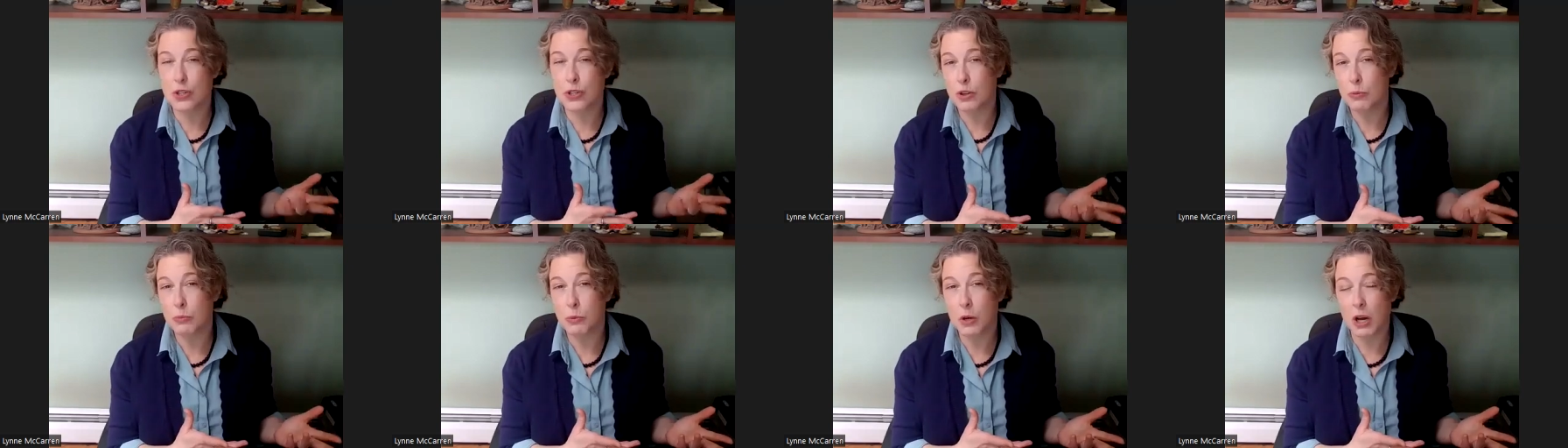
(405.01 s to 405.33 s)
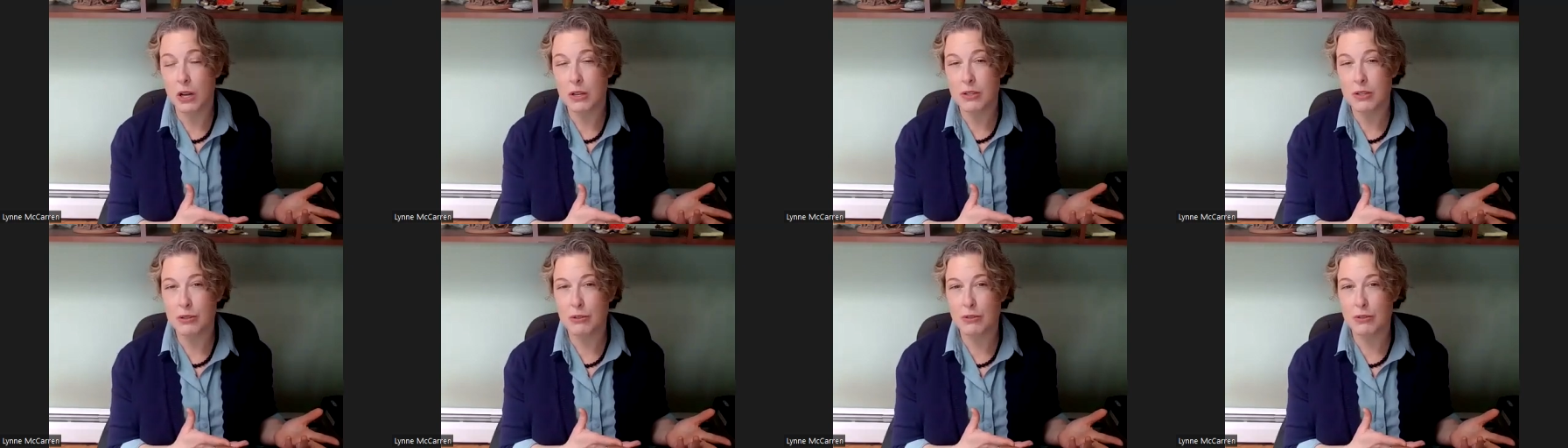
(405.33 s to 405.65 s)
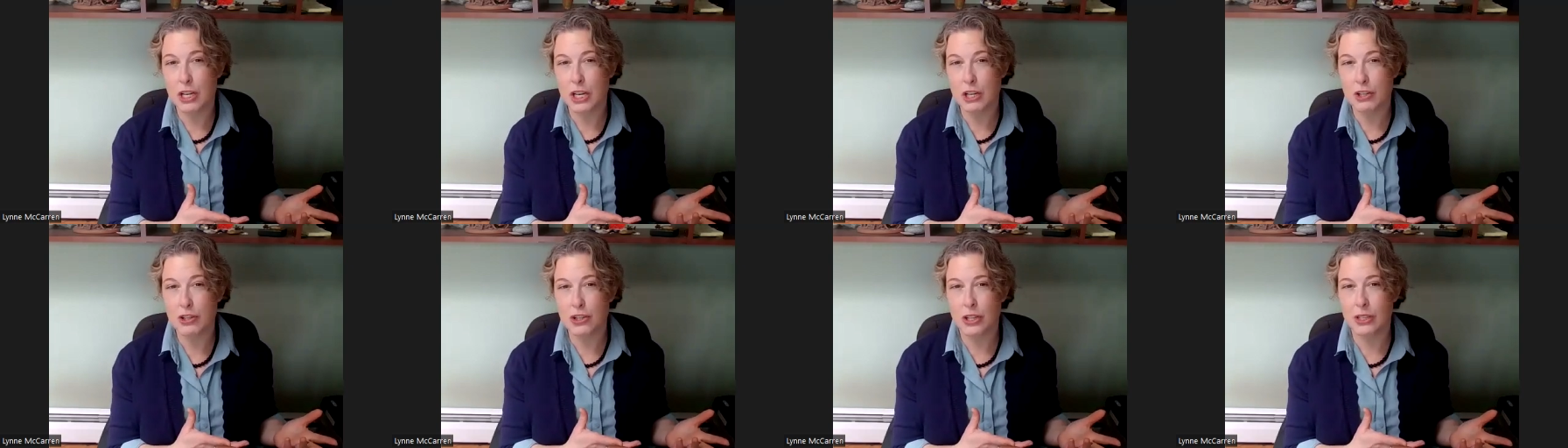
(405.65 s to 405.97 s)
Zoom
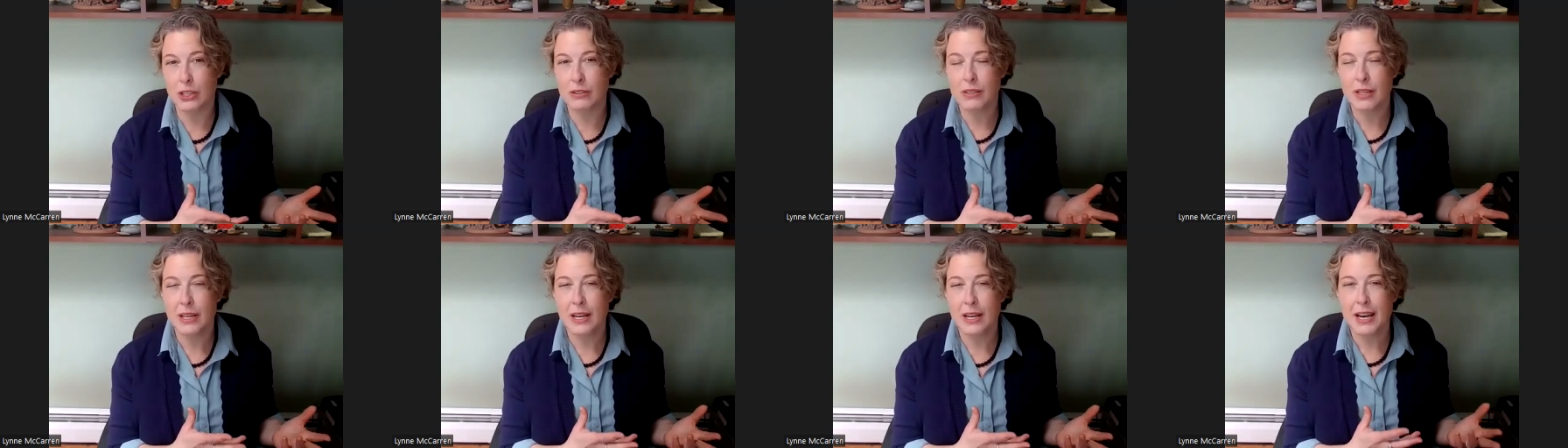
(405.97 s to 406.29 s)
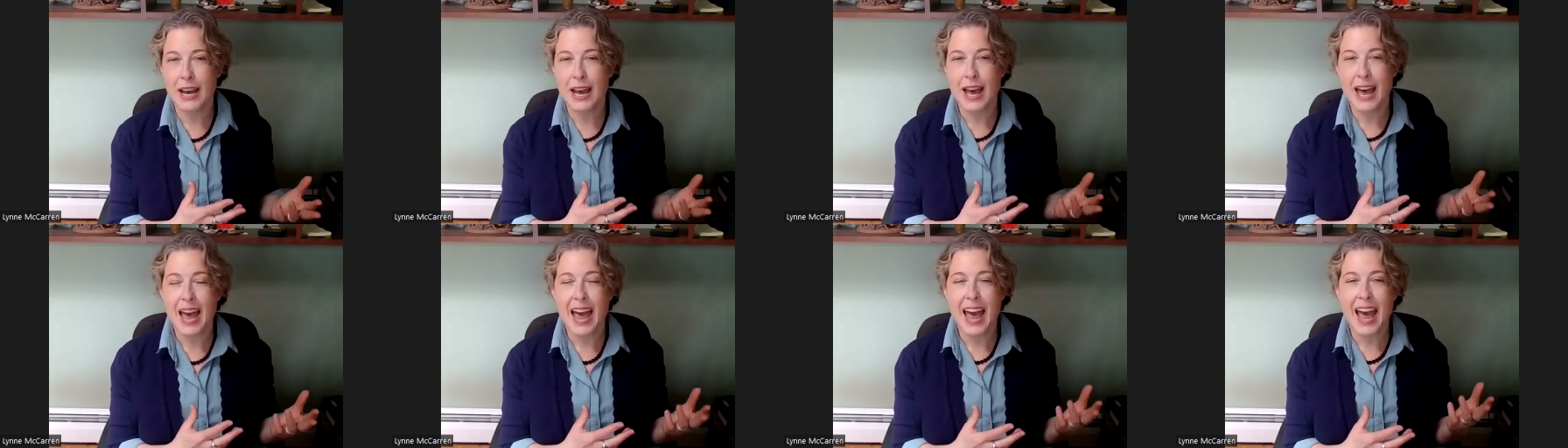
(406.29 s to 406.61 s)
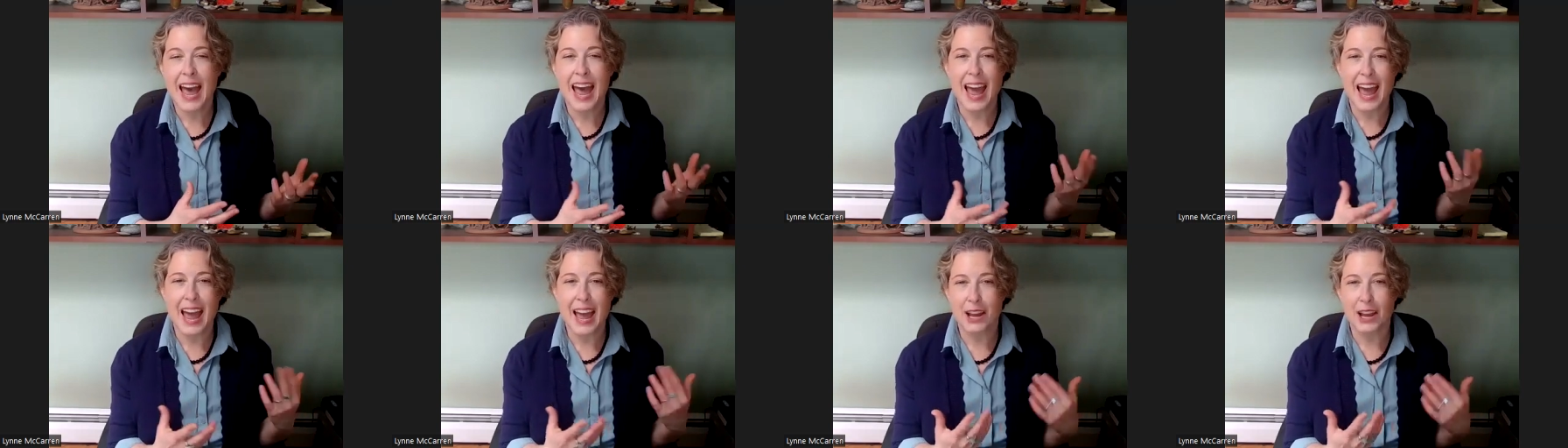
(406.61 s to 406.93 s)
consultation,
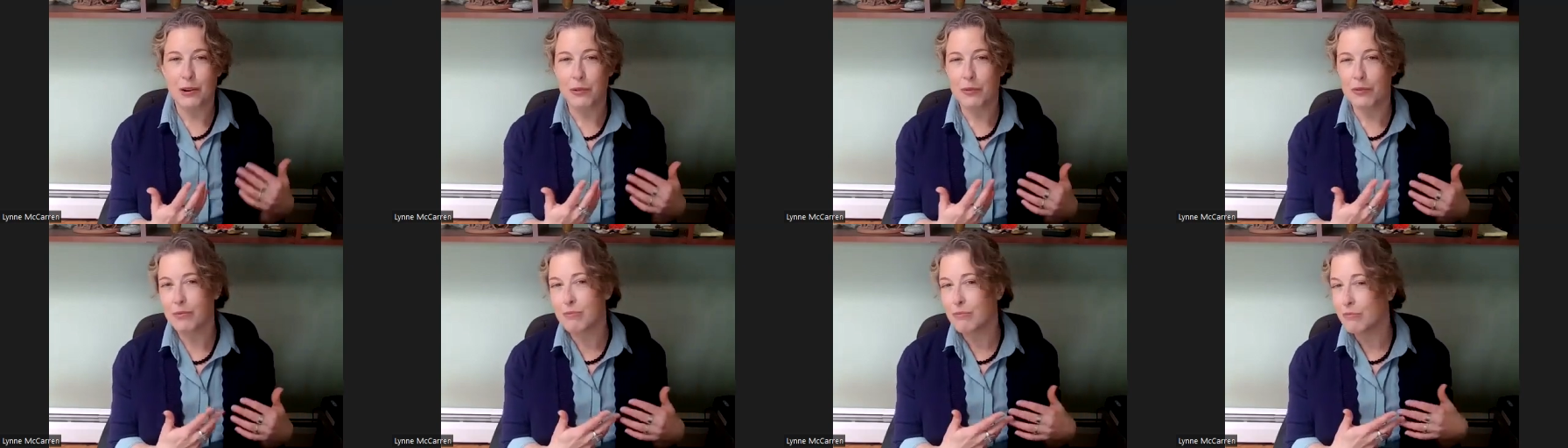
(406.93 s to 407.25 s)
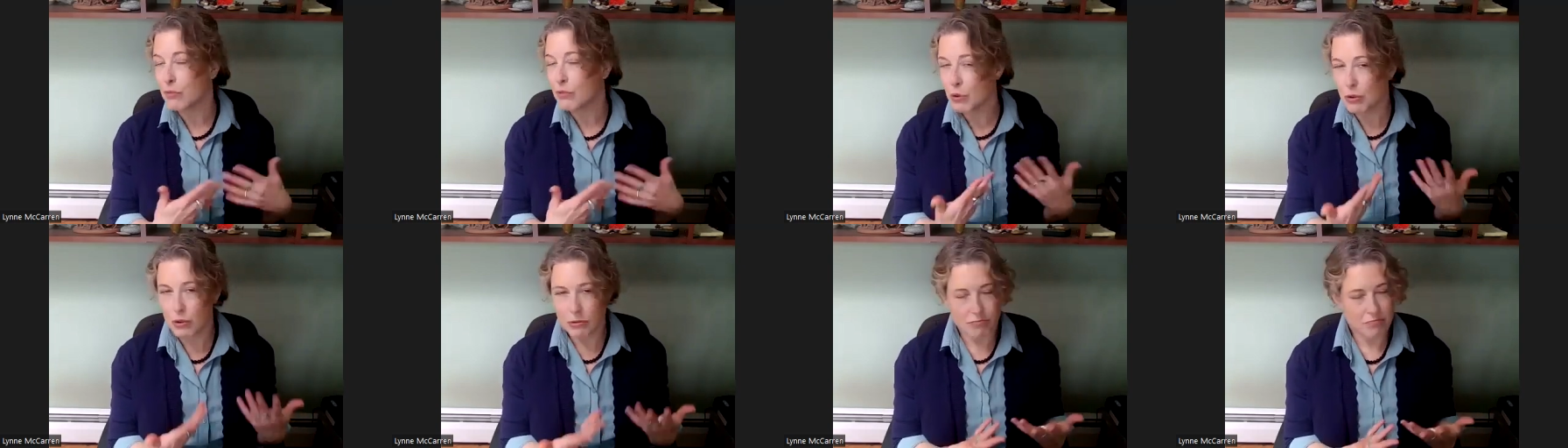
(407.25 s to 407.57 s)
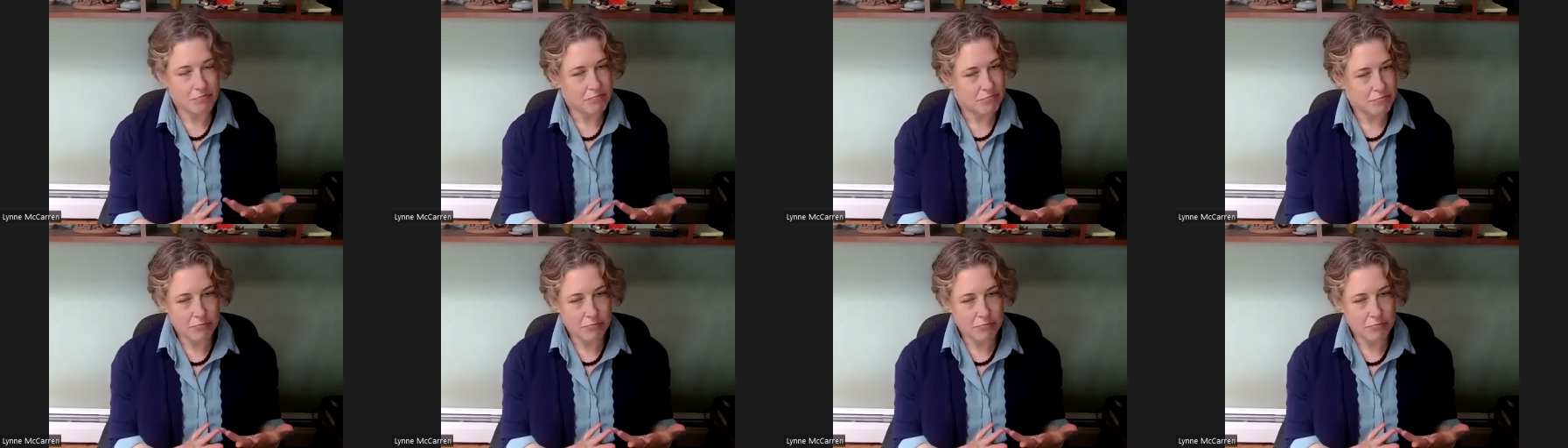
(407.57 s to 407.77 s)
and you could